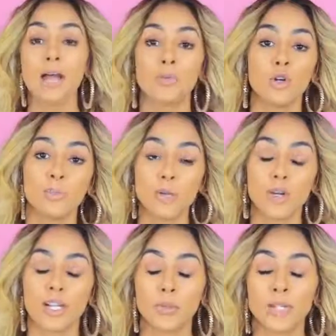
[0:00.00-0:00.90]
I will be
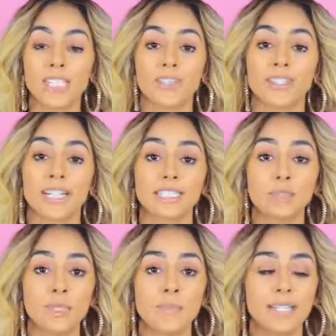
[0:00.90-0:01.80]
wearing wigs for the next
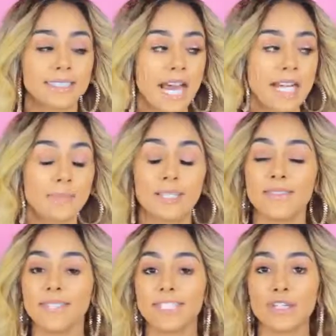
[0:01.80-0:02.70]
3 months. I am
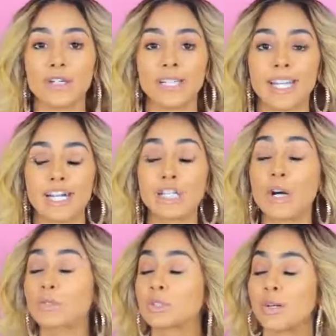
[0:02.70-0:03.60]
leaving this curly hair
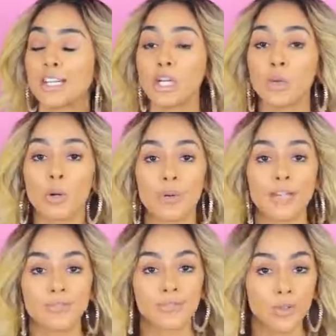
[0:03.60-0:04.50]
alone so it can grow
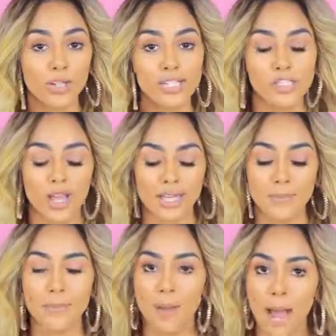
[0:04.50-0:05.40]
and flourish, so I could
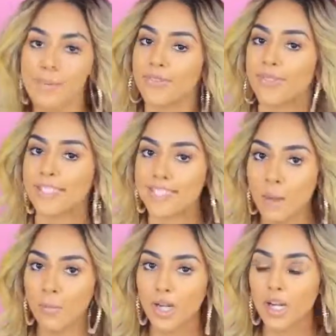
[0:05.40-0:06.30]
be popping for the
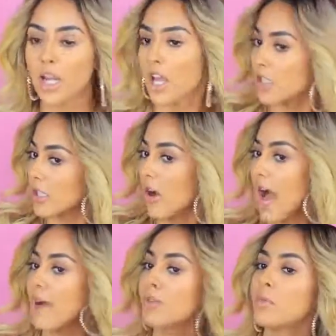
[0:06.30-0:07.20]
summer. So
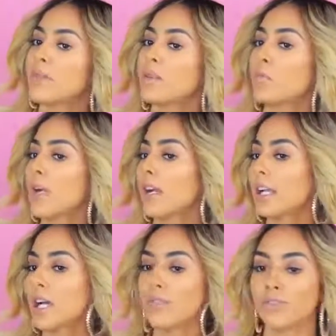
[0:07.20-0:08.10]
I will be
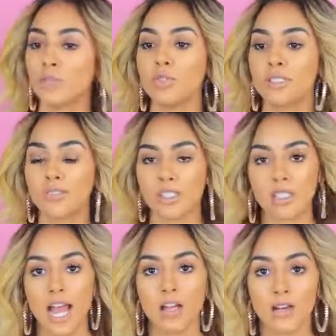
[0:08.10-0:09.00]
wearing a few different
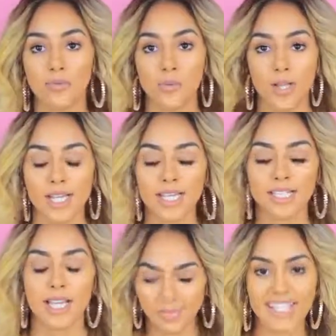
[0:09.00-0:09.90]
style of wigs.
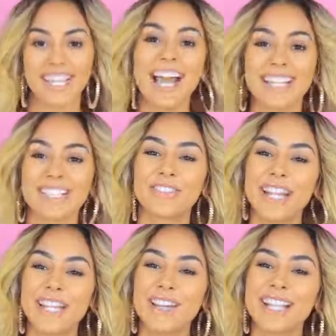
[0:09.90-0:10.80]
Yeah, so
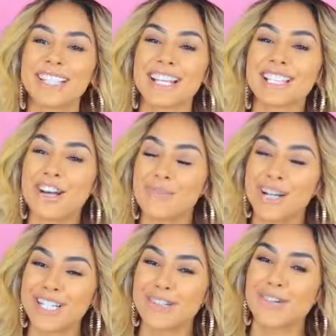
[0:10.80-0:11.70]
thank you guys so
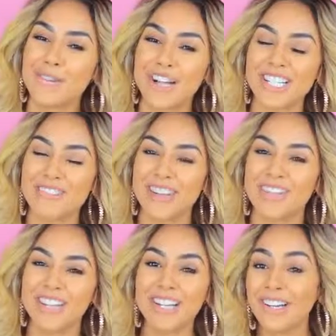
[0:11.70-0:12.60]
much for watching my
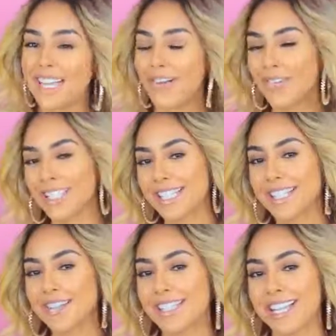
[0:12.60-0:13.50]
video, and I will see
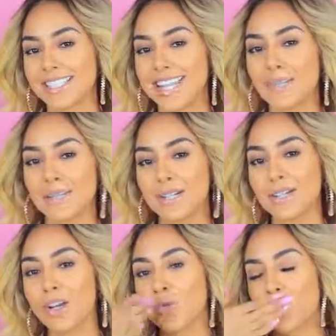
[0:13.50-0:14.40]
you in the next upload.